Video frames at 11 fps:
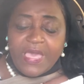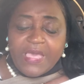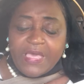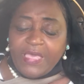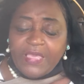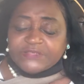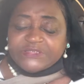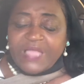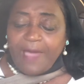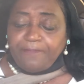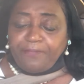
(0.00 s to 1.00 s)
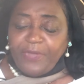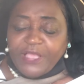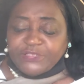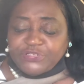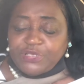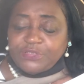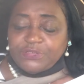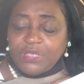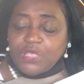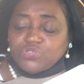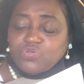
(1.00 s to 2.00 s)
He is not preaching
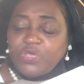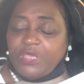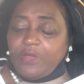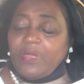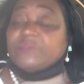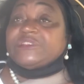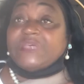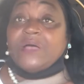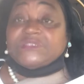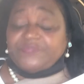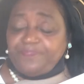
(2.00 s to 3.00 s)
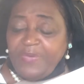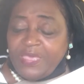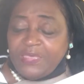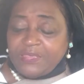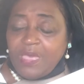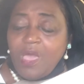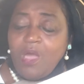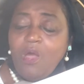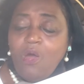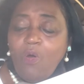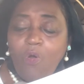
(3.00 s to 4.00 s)
to hear himself speak
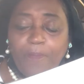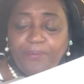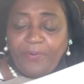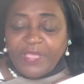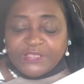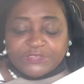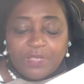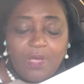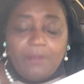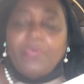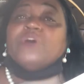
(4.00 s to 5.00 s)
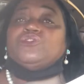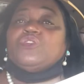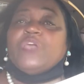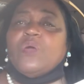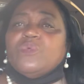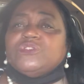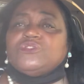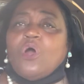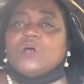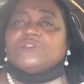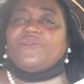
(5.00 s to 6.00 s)
or preach, but to get
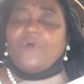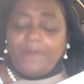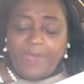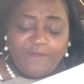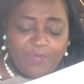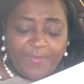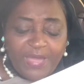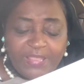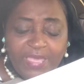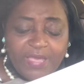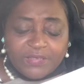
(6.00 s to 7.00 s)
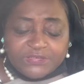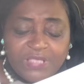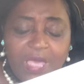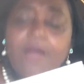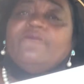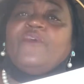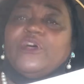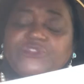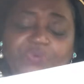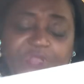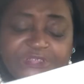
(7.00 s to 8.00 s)
results from everybody else. Verse
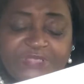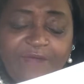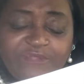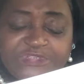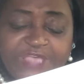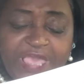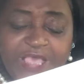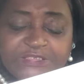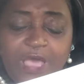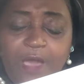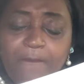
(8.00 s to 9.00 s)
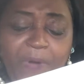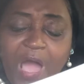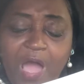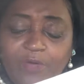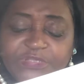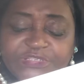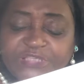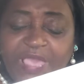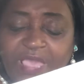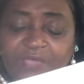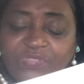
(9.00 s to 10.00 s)
27 says, Paul is
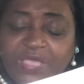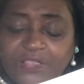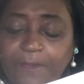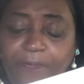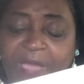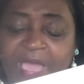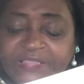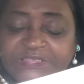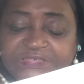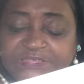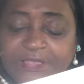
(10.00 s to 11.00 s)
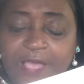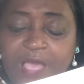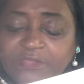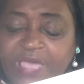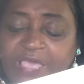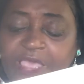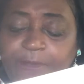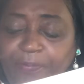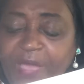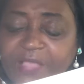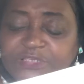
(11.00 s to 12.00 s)
saying that the practice, that he
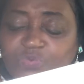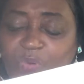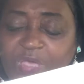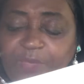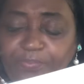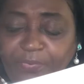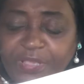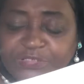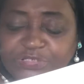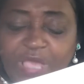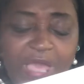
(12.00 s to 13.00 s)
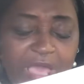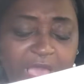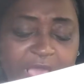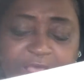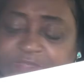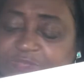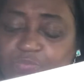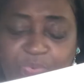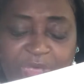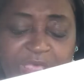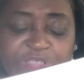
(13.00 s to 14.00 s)
practiced what he preached, as
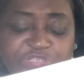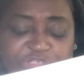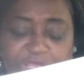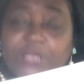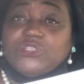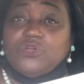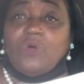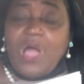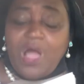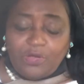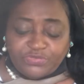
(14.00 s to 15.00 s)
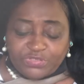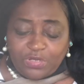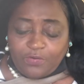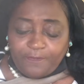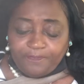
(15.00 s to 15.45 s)
we shall do also.